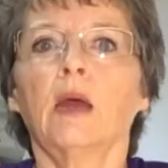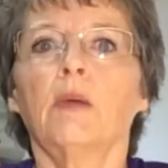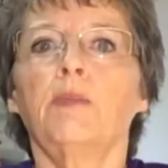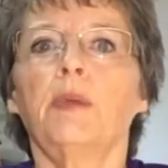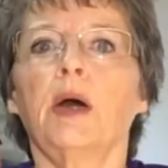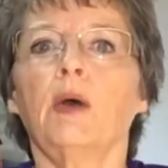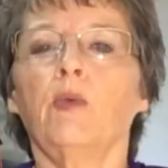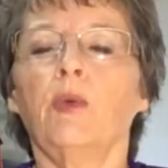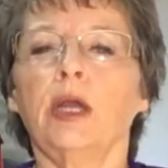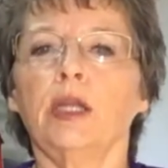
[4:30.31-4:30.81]

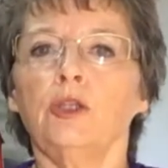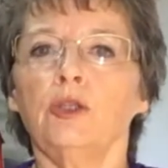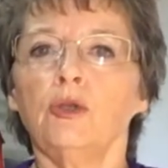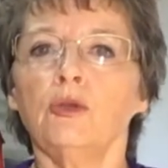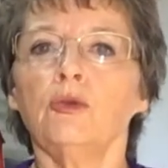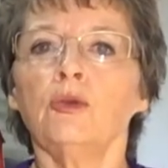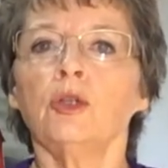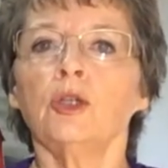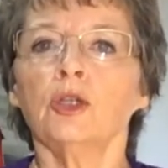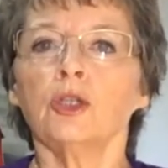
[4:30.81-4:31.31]
But when
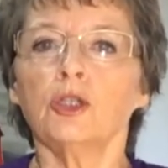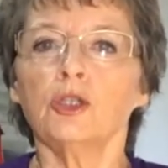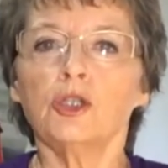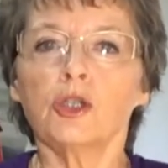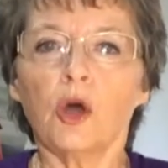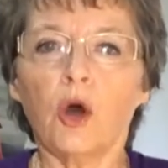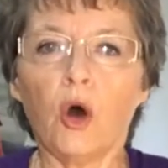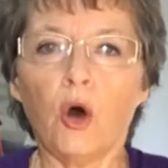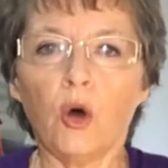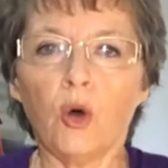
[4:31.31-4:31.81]
you learn to
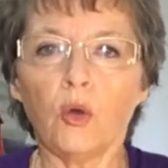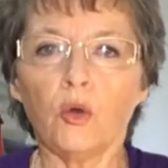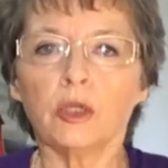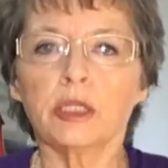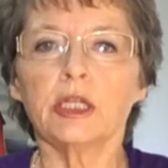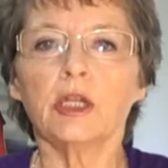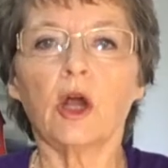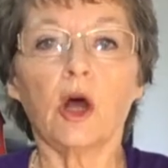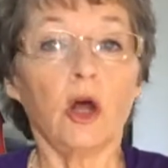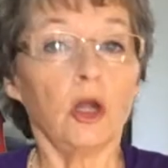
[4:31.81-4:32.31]
hold
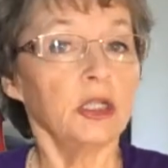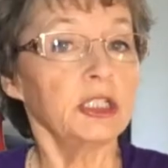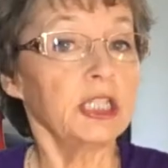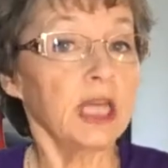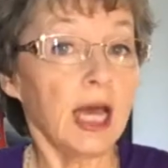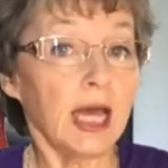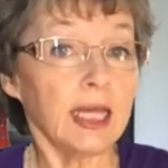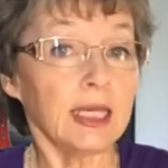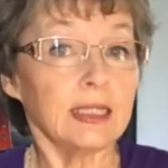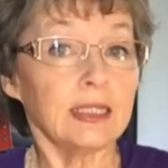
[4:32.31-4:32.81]
it all
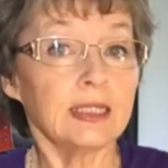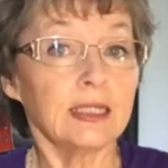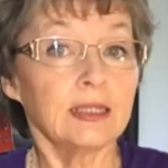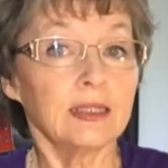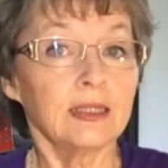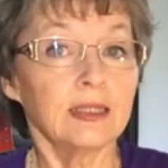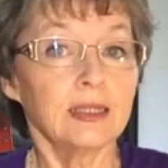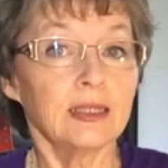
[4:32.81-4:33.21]
tight,